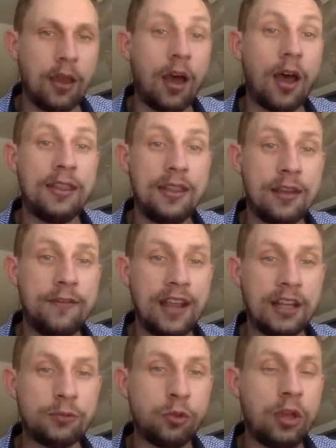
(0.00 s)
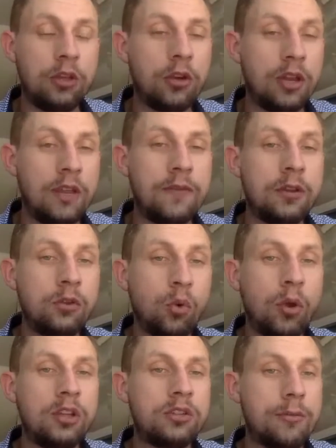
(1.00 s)
on the advanced plan, you're even
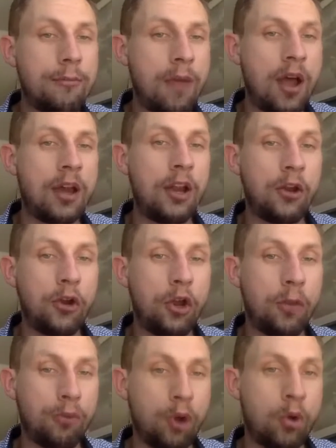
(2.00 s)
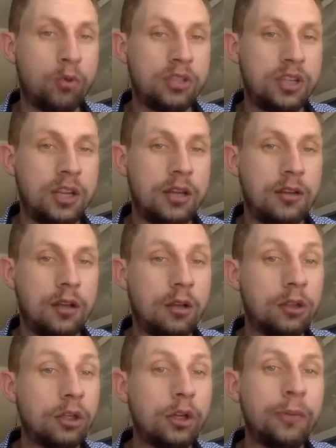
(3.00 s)
going to monitor your protein a
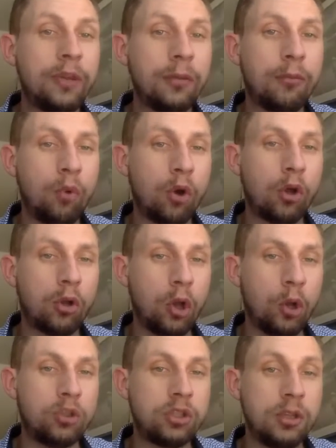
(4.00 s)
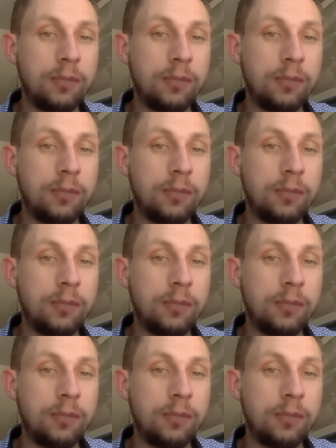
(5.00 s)
little bit more closely,